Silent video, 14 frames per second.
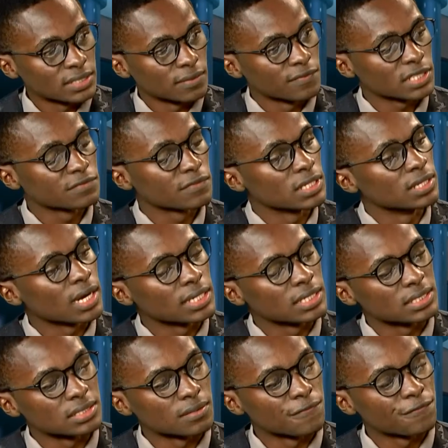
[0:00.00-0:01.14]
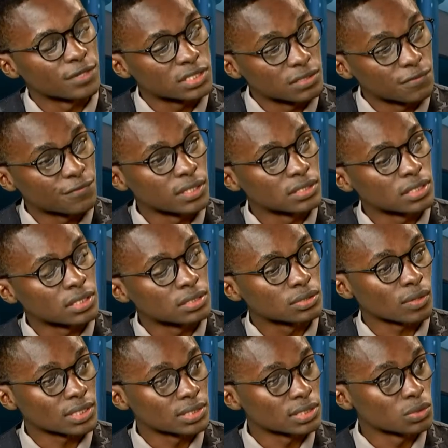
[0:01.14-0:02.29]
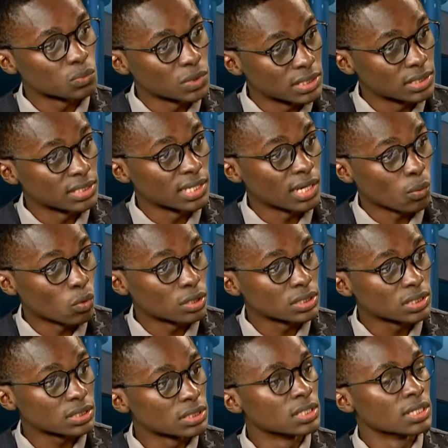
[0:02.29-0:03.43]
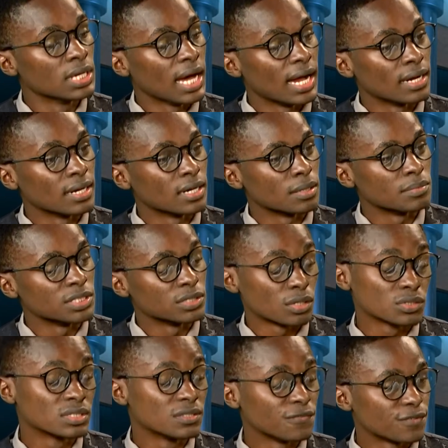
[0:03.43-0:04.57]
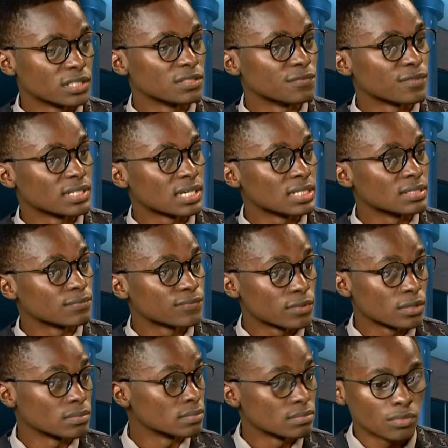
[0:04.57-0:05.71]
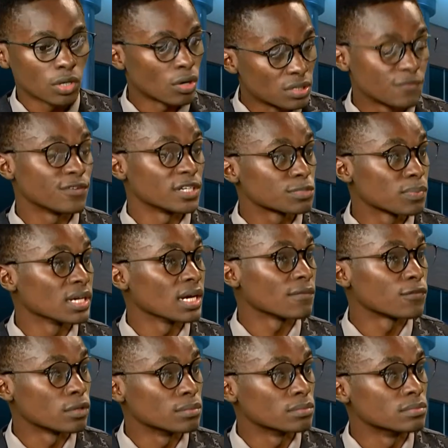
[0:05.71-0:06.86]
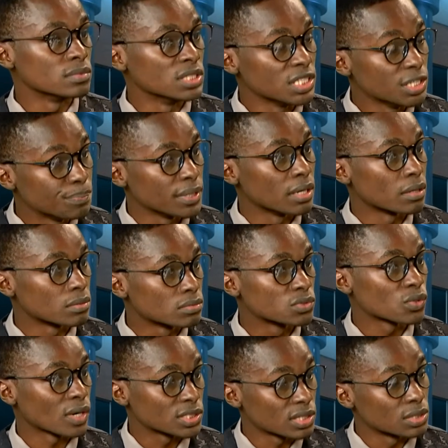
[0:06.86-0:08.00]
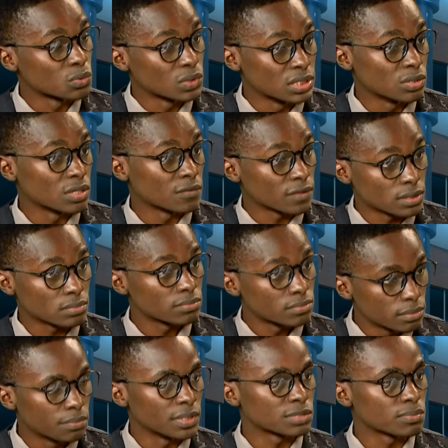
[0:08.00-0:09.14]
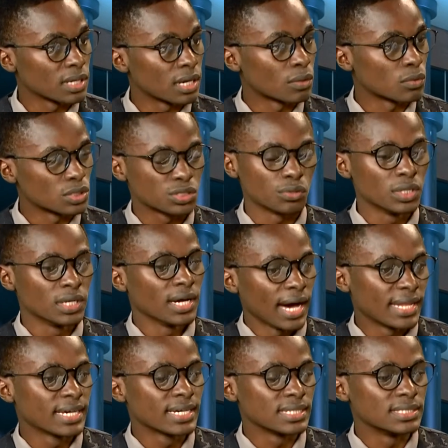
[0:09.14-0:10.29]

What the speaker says: Virgil van Dijk is the first defender to actually win the award, and he's also the first defender the first player from the EPL to actually win the UEFA Best Player award. So I think